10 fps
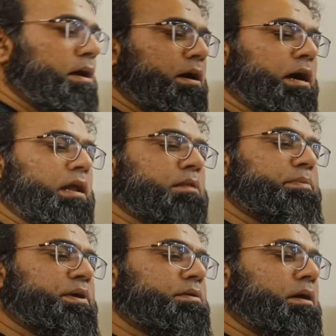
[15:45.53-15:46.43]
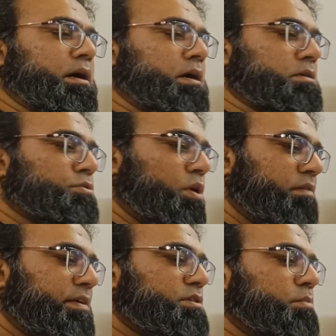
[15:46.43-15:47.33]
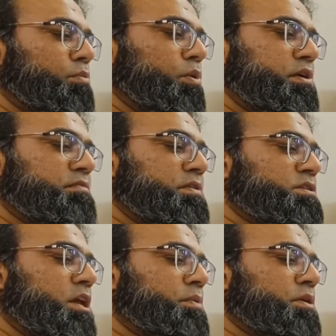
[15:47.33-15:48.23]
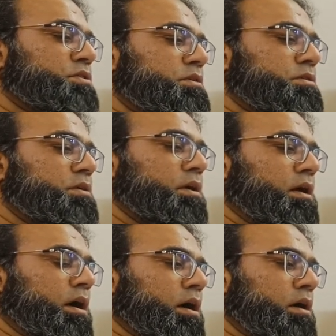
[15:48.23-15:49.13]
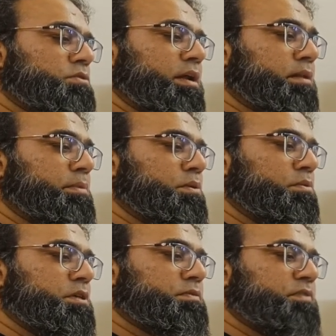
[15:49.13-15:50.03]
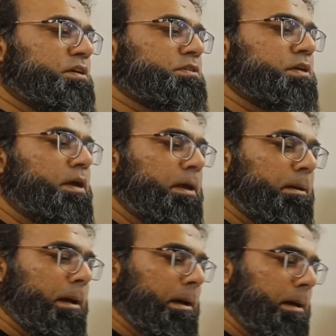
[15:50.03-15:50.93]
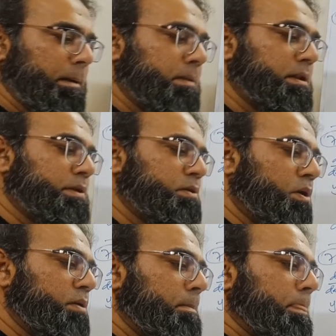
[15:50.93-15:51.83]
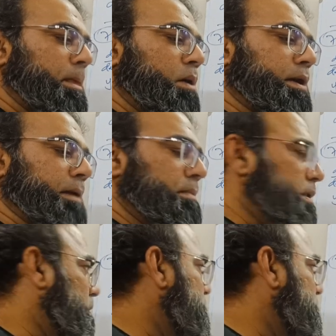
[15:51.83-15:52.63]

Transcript: uh, I'll be uh, solving some more differential equations uh, so let me do this first uh, later on okay